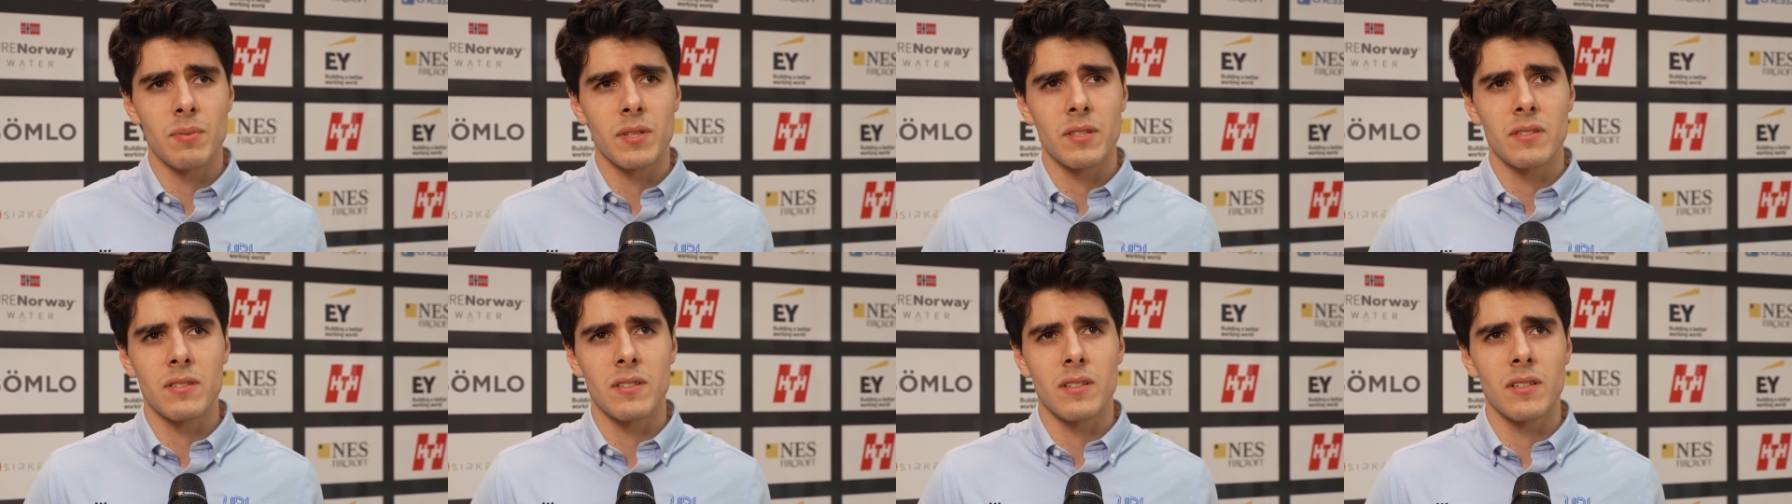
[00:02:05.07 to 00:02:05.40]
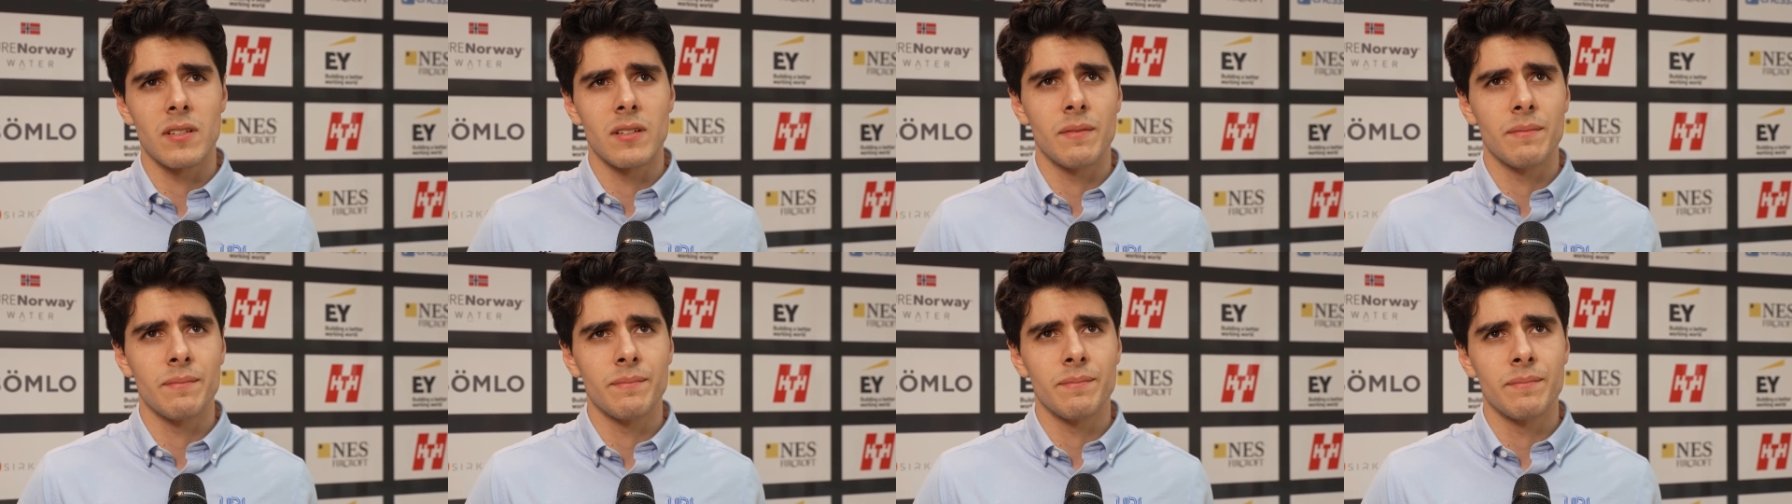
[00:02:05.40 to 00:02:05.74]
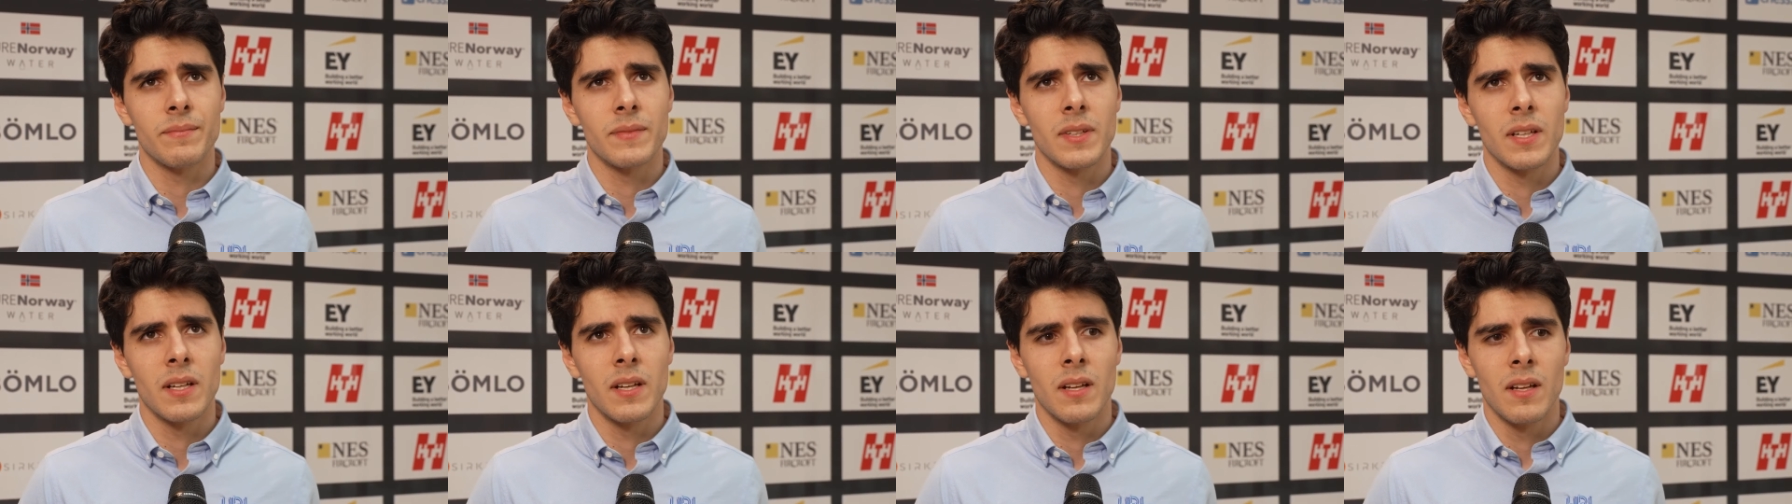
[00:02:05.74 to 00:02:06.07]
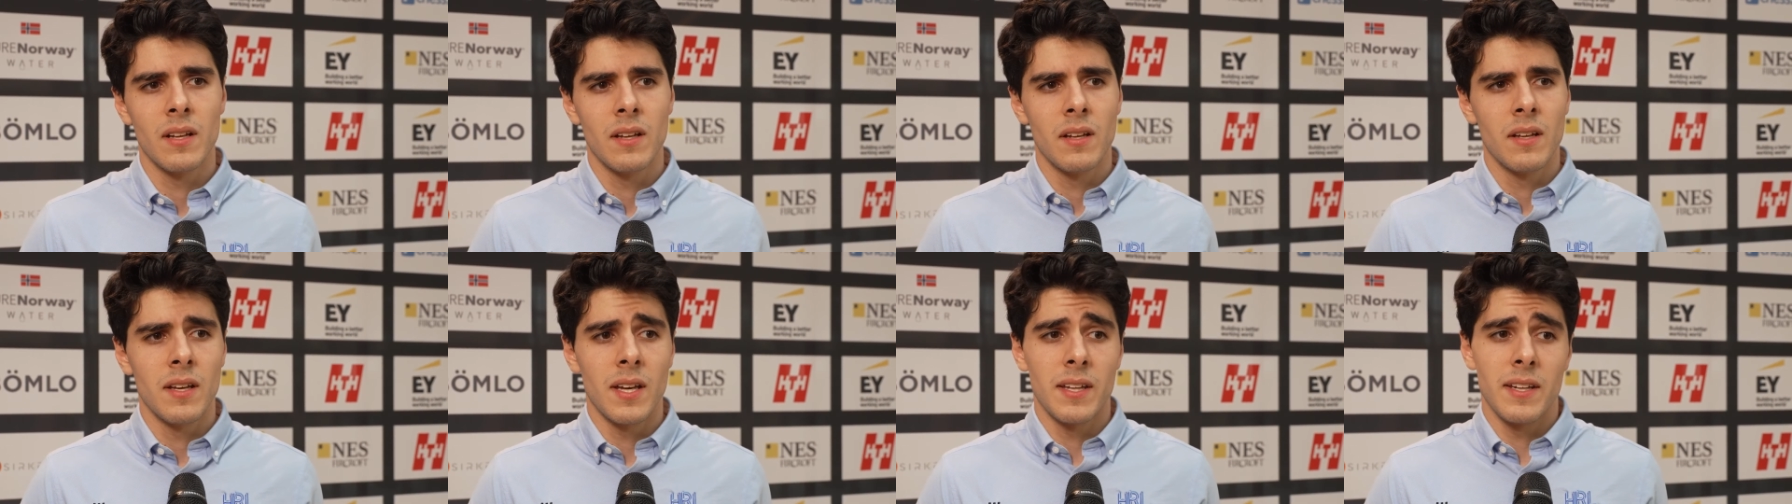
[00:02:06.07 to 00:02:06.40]
but uh,
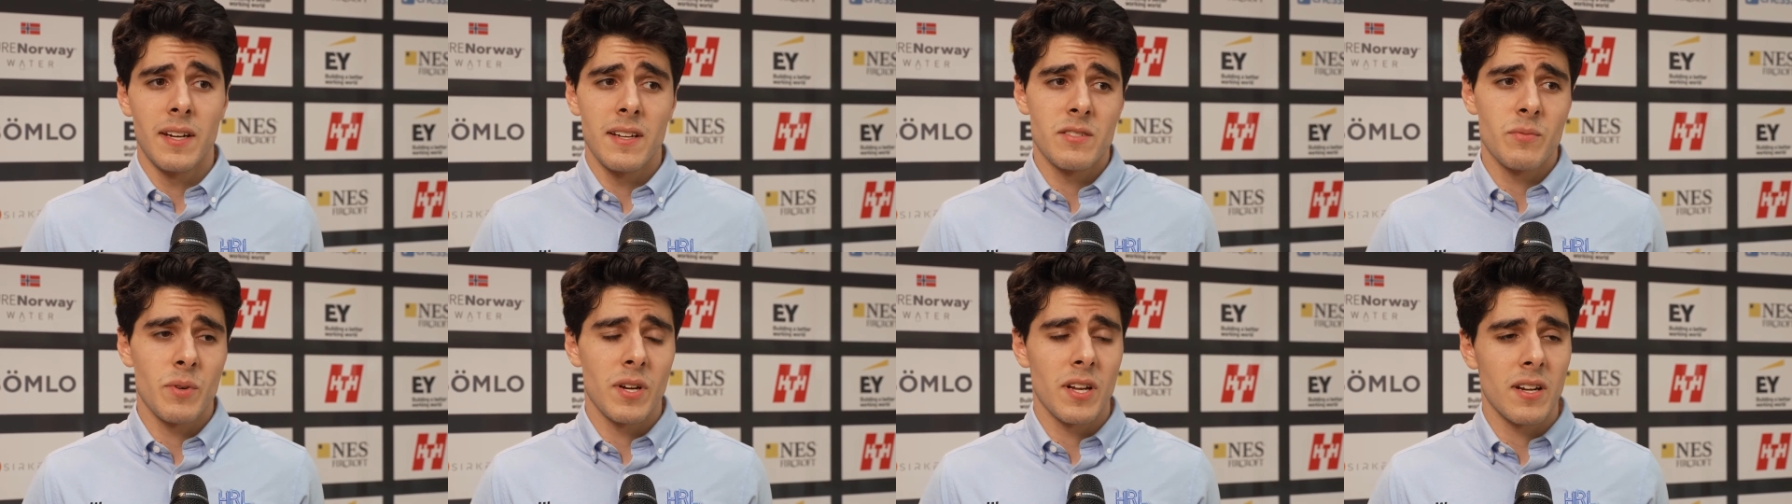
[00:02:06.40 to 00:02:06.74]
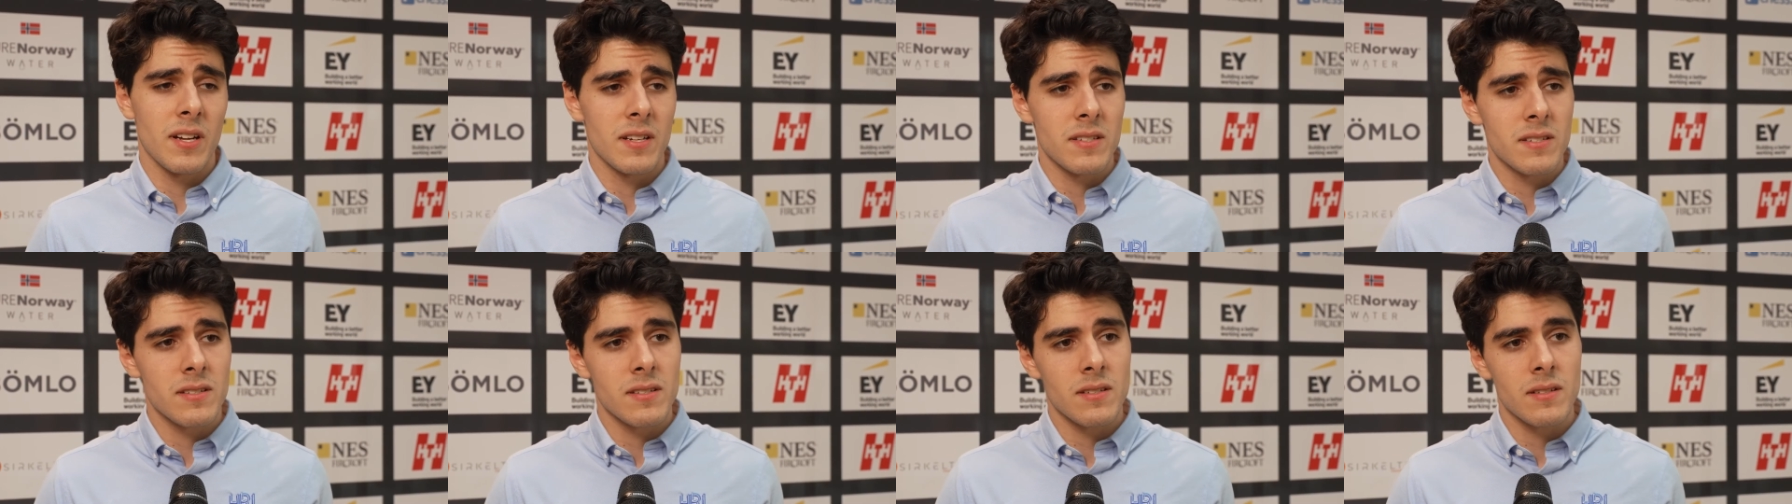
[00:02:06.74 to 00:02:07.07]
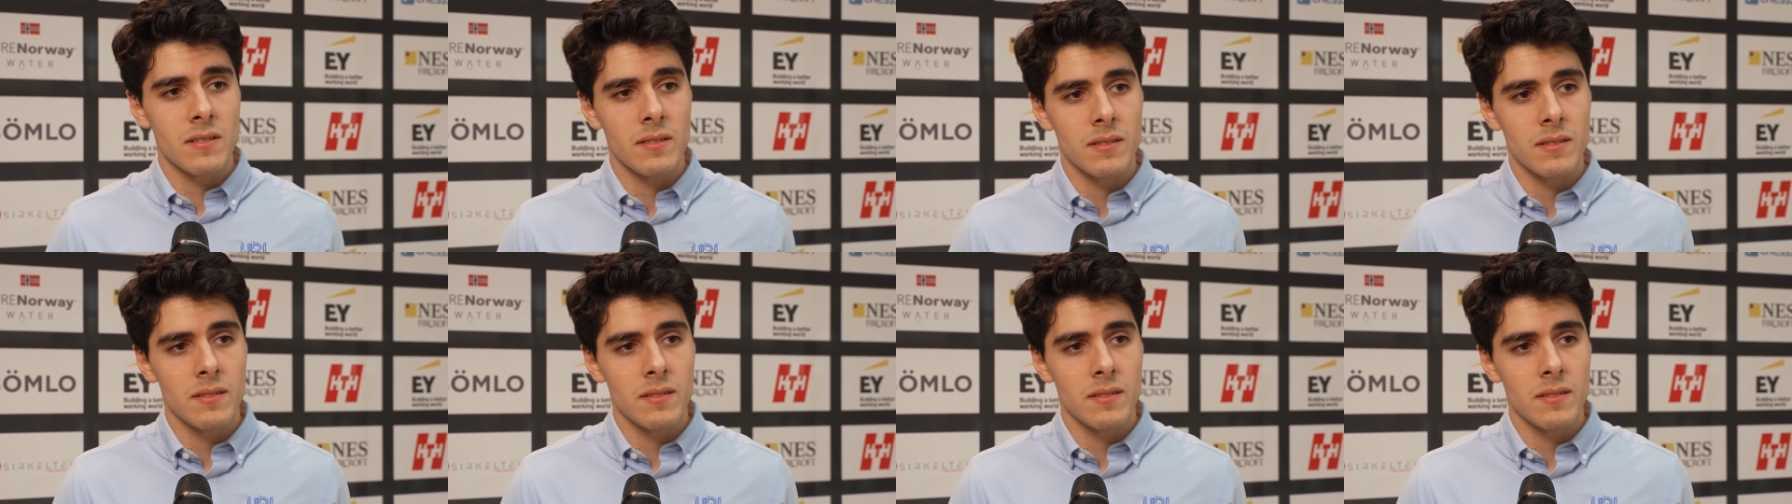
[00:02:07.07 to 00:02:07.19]
it is what it is.